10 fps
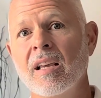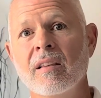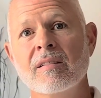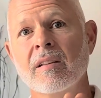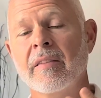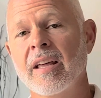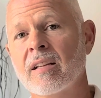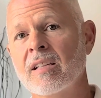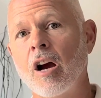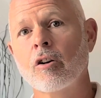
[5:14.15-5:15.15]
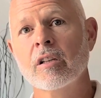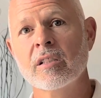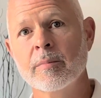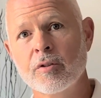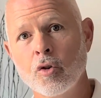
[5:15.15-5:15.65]
Synthetics aren't as
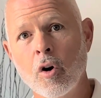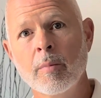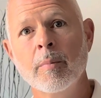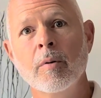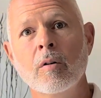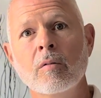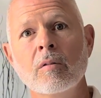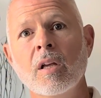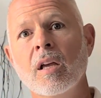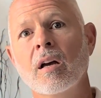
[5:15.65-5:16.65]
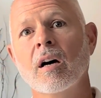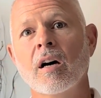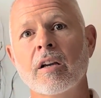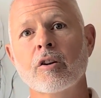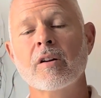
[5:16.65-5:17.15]
absorbable.
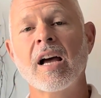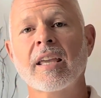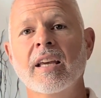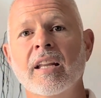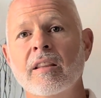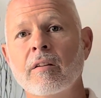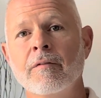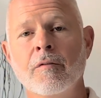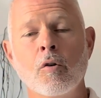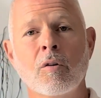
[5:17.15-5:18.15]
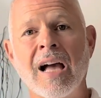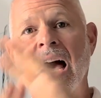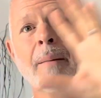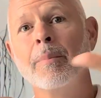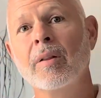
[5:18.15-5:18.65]
Uh, you're not getting the full
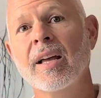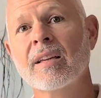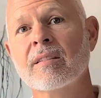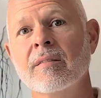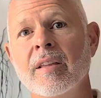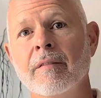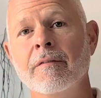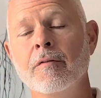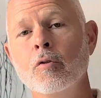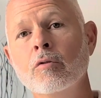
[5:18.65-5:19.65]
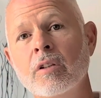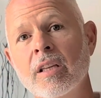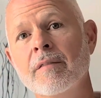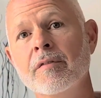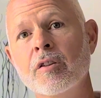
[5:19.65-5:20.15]
complex that food
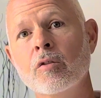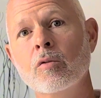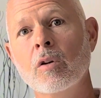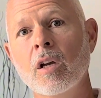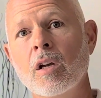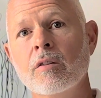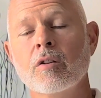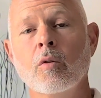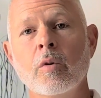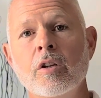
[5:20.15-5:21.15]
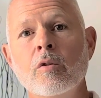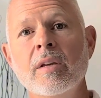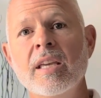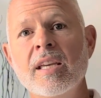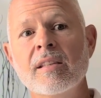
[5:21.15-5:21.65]
gives you. So when you
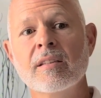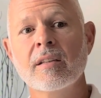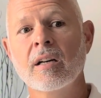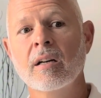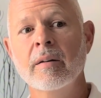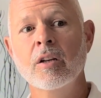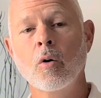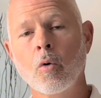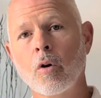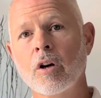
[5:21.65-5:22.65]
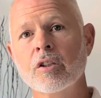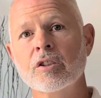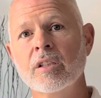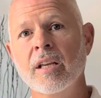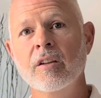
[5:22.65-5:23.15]
eat uh, an
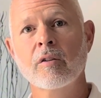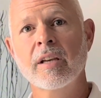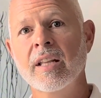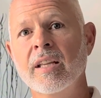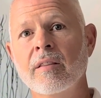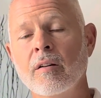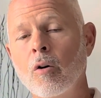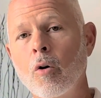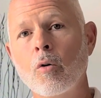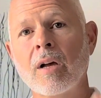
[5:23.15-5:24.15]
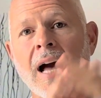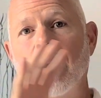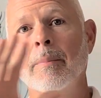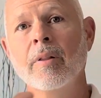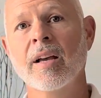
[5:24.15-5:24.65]
orange, you're getting the whole
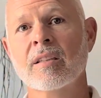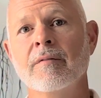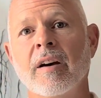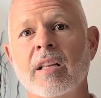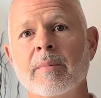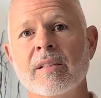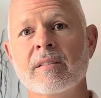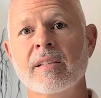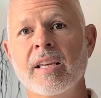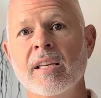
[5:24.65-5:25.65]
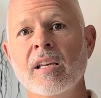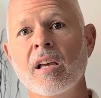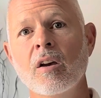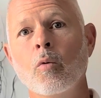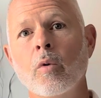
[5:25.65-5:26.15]
complex vitamin C.
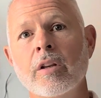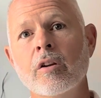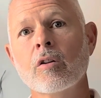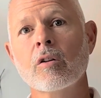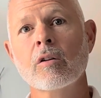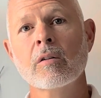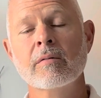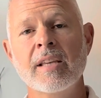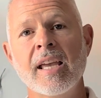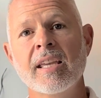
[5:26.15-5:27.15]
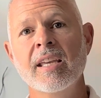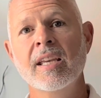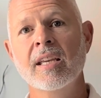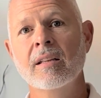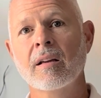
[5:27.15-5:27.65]
When you're
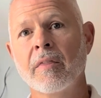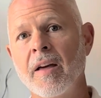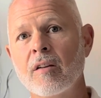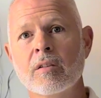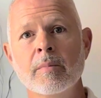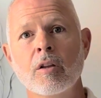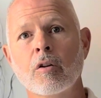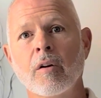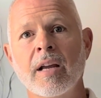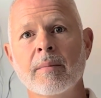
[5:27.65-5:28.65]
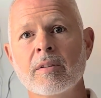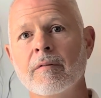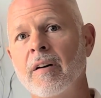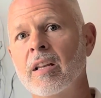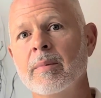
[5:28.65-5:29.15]
taking 1,000 milligrams of
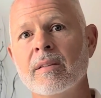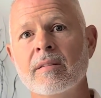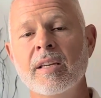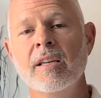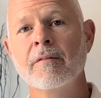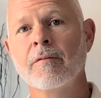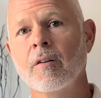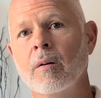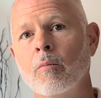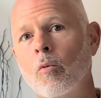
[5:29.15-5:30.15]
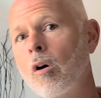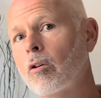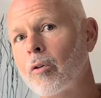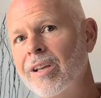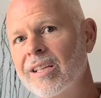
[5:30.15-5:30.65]
vitamin C from
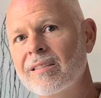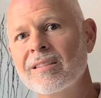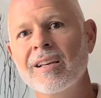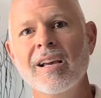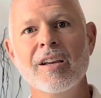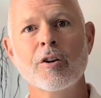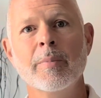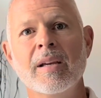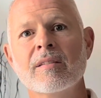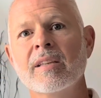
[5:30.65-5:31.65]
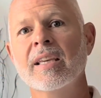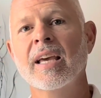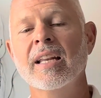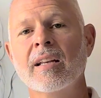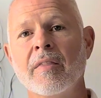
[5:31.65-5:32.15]
Walgreens, you're basically
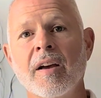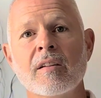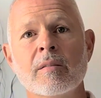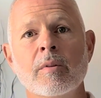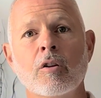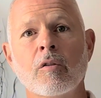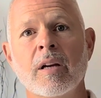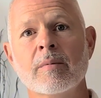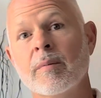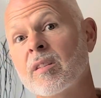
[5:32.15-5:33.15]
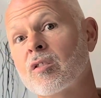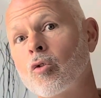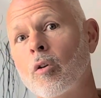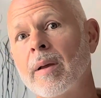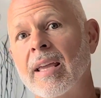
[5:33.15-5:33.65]
getting 1,000 milligrams of
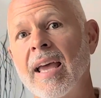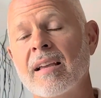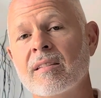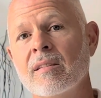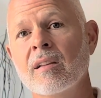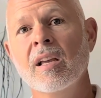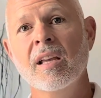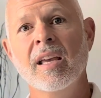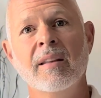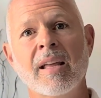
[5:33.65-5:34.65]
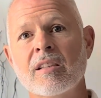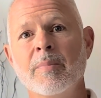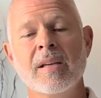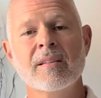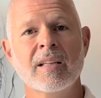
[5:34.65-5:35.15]
ascorbic acid and that's
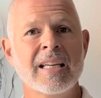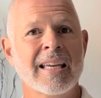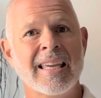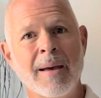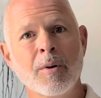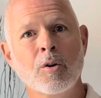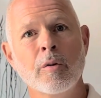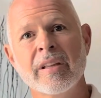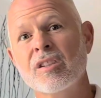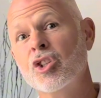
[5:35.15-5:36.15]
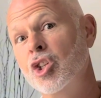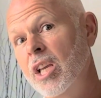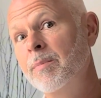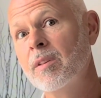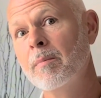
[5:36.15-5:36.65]
basically a chemical that's
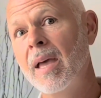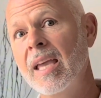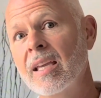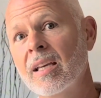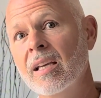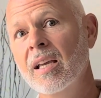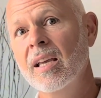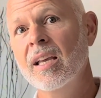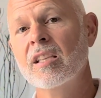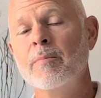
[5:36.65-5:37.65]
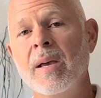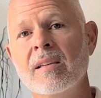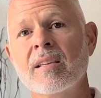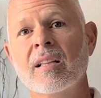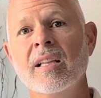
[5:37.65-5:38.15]
cheap to make. It's
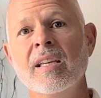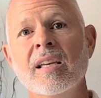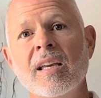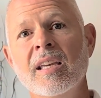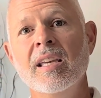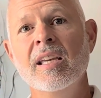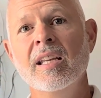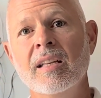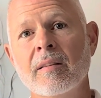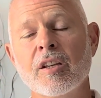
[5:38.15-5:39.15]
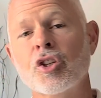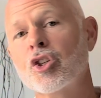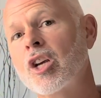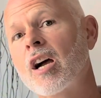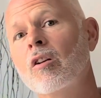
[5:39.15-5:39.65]
basically eating the
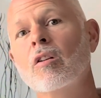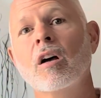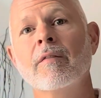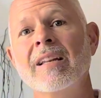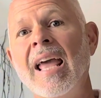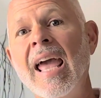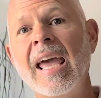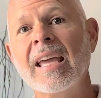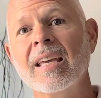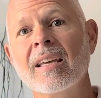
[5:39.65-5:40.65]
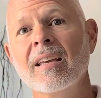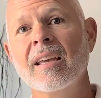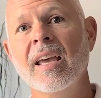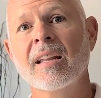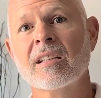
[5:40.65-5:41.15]
shell of an egg
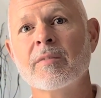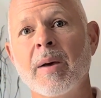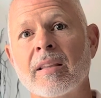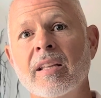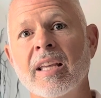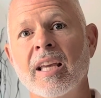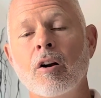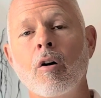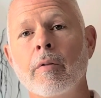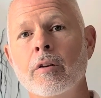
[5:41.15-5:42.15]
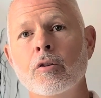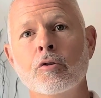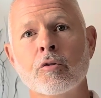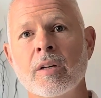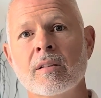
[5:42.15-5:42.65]
and expecting to get all the
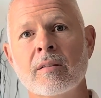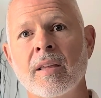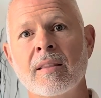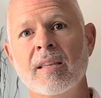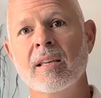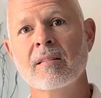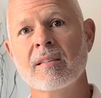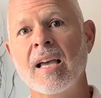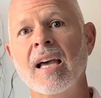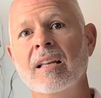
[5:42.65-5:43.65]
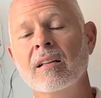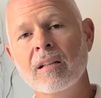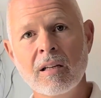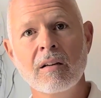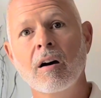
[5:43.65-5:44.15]
nutrients that the inside
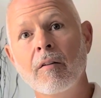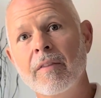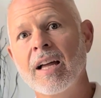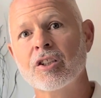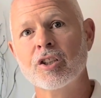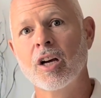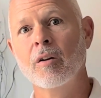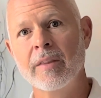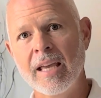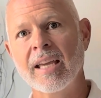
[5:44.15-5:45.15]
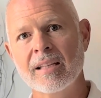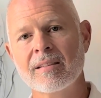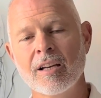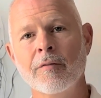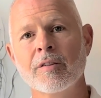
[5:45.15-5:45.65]
of that shell, the egg
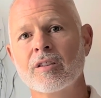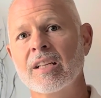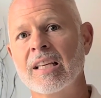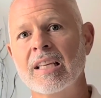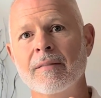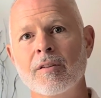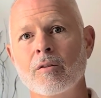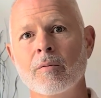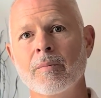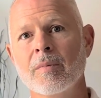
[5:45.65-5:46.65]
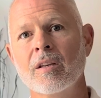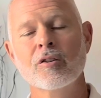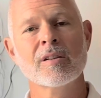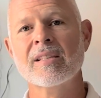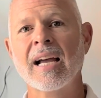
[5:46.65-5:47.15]
itself, is going to give you.
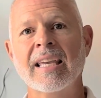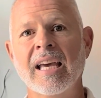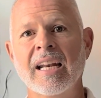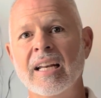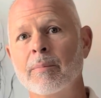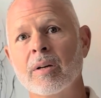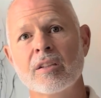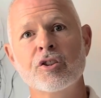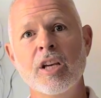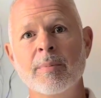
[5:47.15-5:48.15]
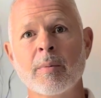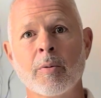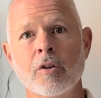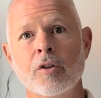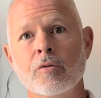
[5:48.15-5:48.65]
You're just not getting it, but it's cheap to
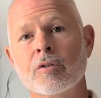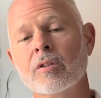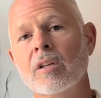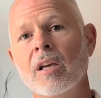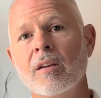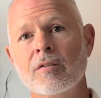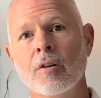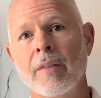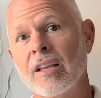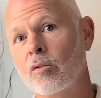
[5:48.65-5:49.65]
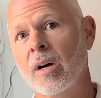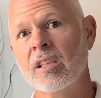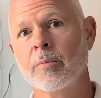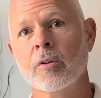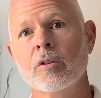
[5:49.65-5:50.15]
produce, so that's why
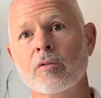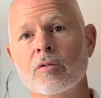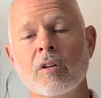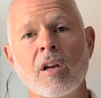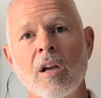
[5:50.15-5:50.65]
it's produced.